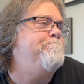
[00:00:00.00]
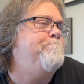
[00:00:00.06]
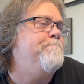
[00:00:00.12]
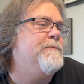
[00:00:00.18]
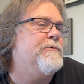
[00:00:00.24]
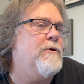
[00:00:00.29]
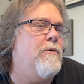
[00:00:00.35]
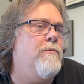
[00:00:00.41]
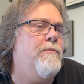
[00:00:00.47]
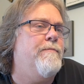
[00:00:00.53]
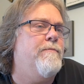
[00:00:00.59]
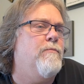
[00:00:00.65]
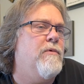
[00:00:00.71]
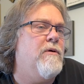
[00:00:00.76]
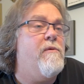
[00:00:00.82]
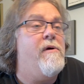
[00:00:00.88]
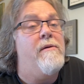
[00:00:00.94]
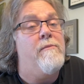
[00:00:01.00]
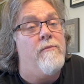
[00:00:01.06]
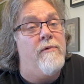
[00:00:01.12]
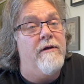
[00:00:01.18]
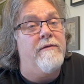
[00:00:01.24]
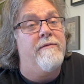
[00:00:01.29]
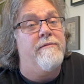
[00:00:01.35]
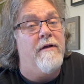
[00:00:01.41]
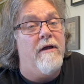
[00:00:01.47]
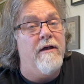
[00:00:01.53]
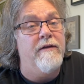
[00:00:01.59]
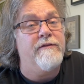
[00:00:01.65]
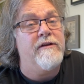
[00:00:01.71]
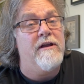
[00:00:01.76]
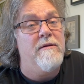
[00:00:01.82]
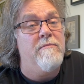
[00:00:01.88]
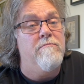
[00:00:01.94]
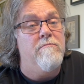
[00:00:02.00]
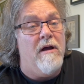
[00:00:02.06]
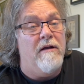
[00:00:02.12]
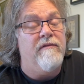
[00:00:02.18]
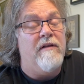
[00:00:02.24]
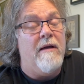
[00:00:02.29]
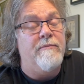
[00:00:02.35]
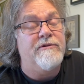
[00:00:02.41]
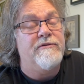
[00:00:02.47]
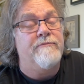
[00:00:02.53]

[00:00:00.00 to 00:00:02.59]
So we went with the Husky mud flaps.